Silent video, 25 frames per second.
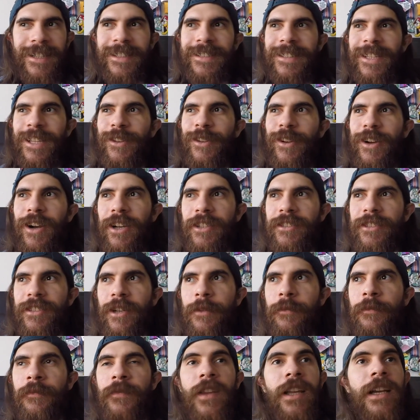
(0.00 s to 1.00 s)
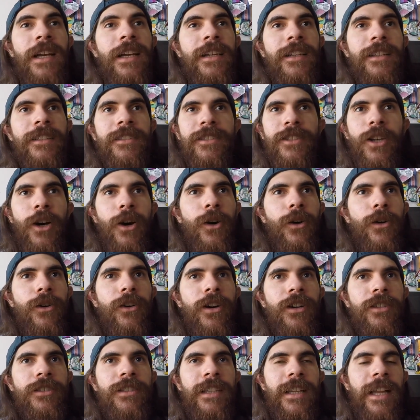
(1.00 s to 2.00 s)
They look awesome.
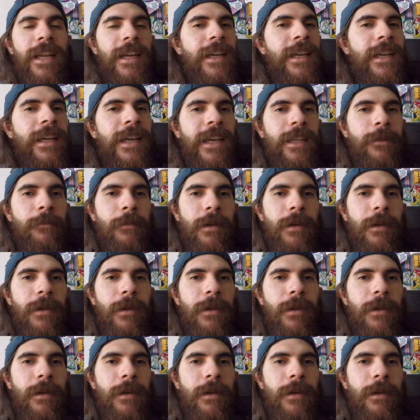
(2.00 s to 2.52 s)
So until I can get